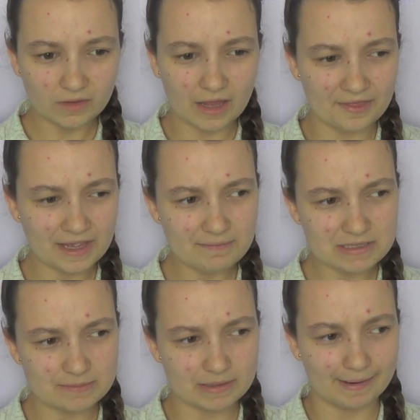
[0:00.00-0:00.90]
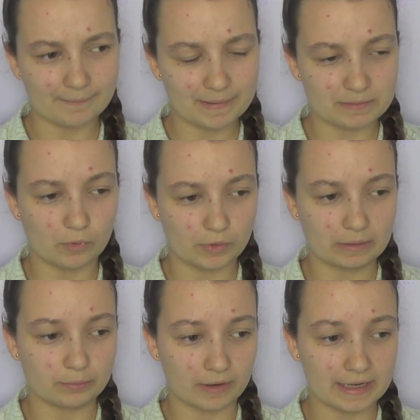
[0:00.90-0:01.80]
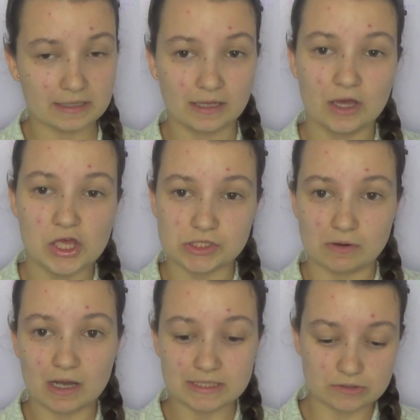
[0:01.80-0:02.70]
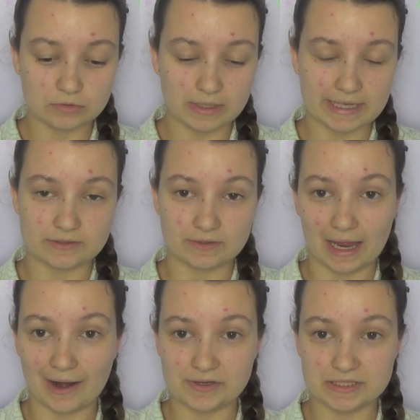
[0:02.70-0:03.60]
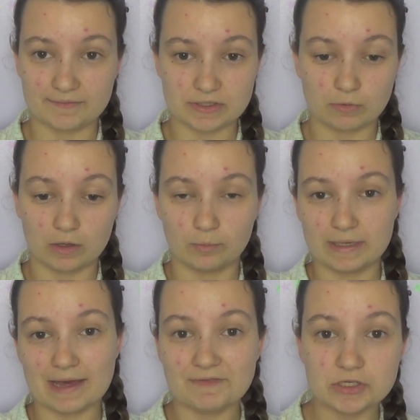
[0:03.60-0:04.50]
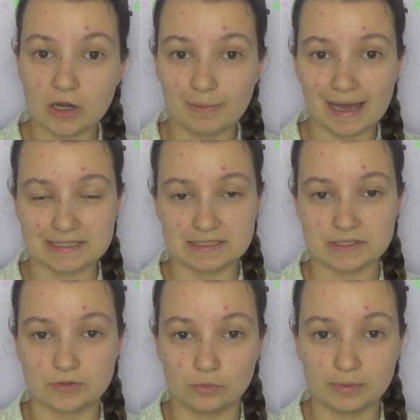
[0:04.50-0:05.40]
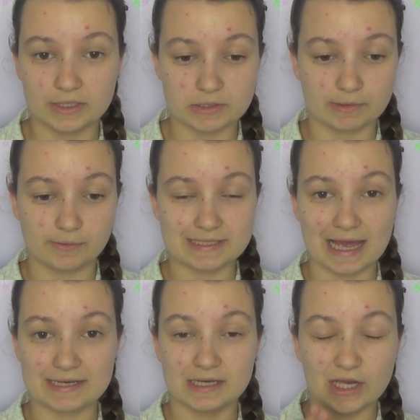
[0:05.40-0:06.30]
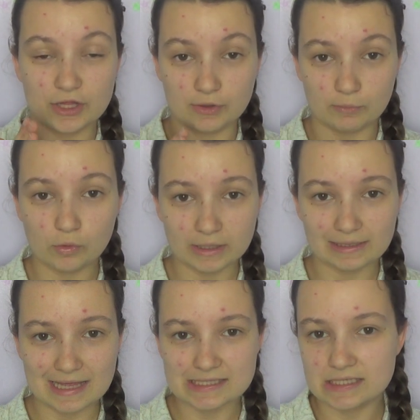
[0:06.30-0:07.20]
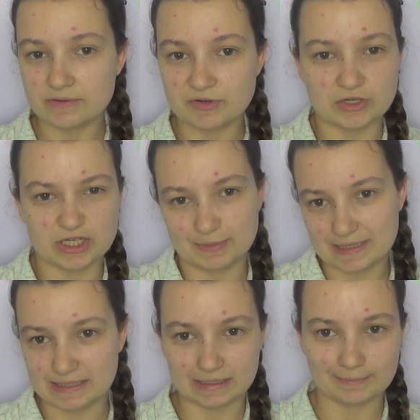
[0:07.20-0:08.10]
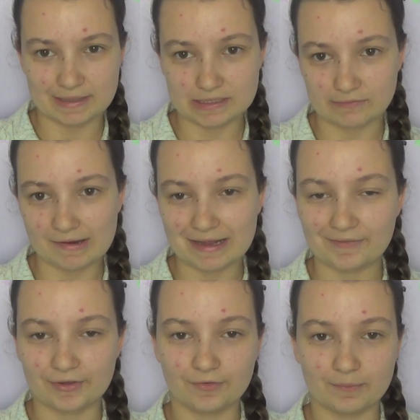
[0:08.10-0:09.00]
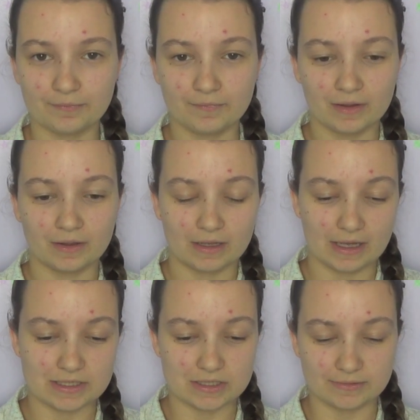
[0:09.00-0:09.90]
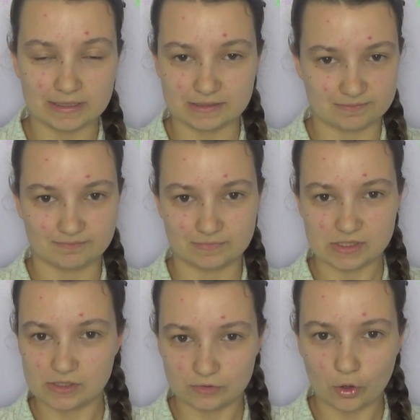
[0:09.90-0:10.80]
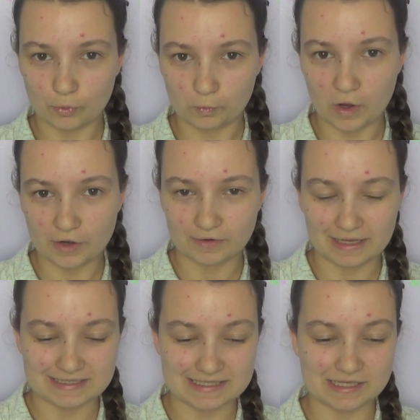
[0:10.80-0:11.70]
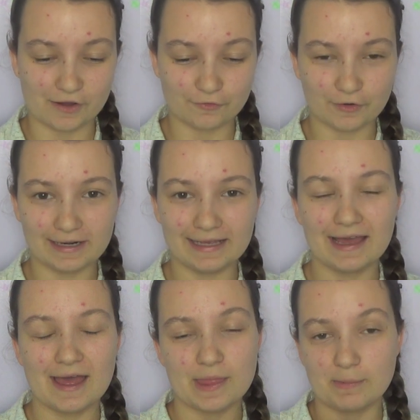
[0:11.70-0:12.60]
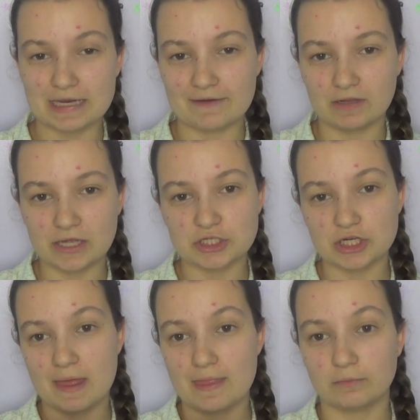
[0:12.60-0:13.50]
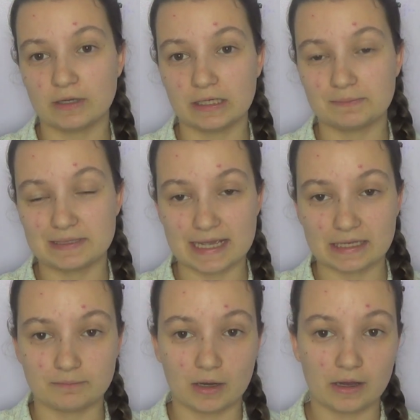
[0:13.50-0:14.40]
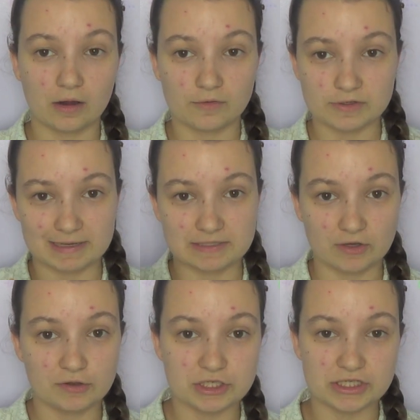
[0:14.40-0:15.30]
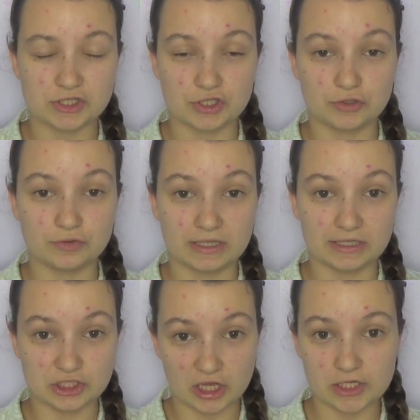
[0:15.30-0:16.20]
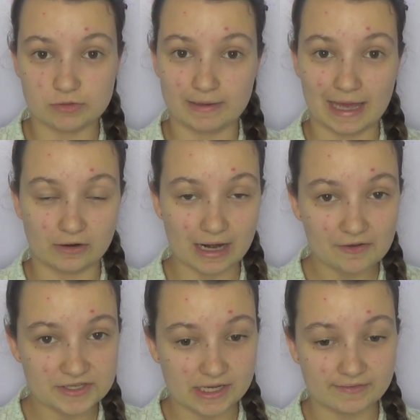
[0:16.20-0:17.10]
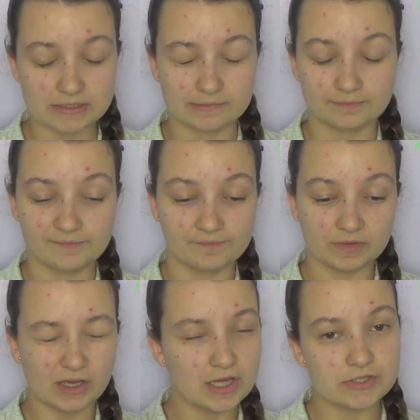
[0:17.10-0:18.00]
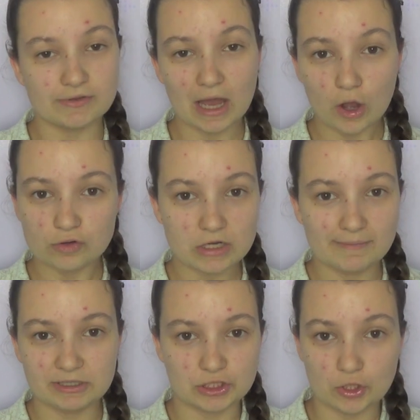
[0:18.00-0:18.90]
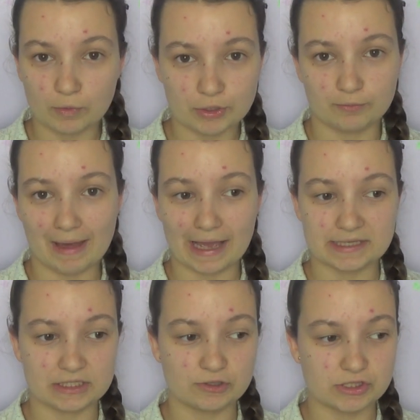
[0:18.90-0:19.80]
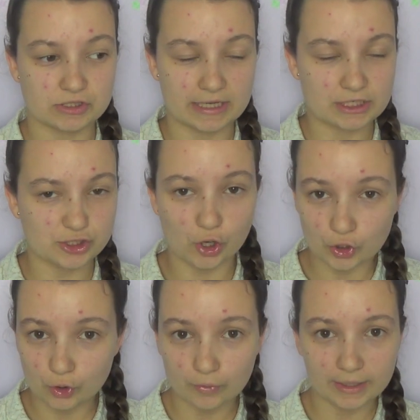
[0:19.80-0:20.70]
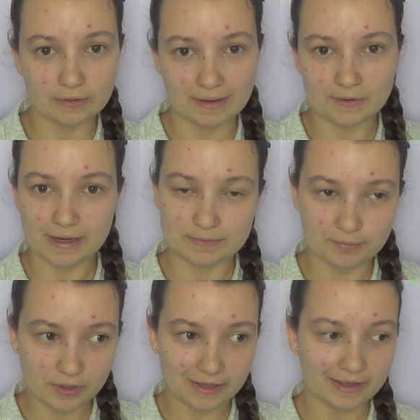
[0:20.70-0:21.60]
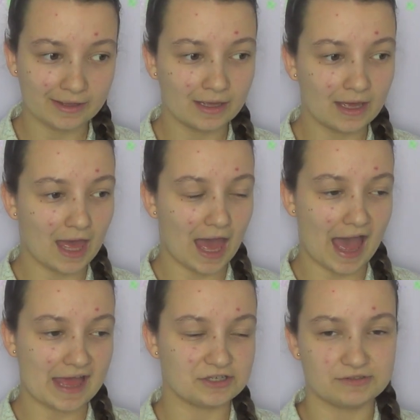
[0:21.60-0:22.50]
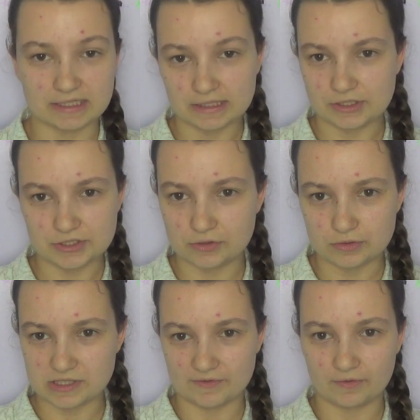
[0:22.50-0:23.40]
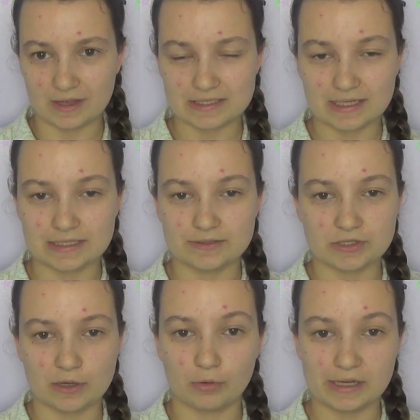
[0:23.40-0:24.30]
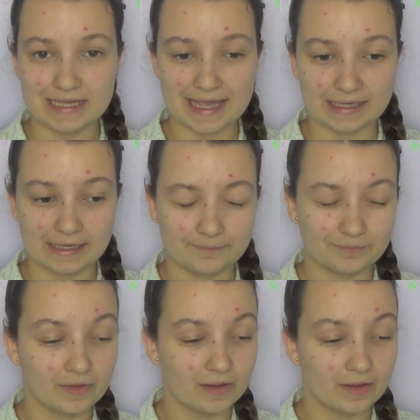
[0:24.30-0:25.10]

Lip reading: I think it must have been about mid-morning break. So our school days on the carol service were that we never took our bags into school because we always had the morning lessons, which were just basically messing around, having fun and doing non-work related stuff really. Then we'd have lunch and then we'd be taken by our respective coaches to the church where we had our carol service. So in that whole time you did not want your bag because it just got annoying, you had nowhere to put it, and you didn't need your school stuff on that day, so there was no point in taking it.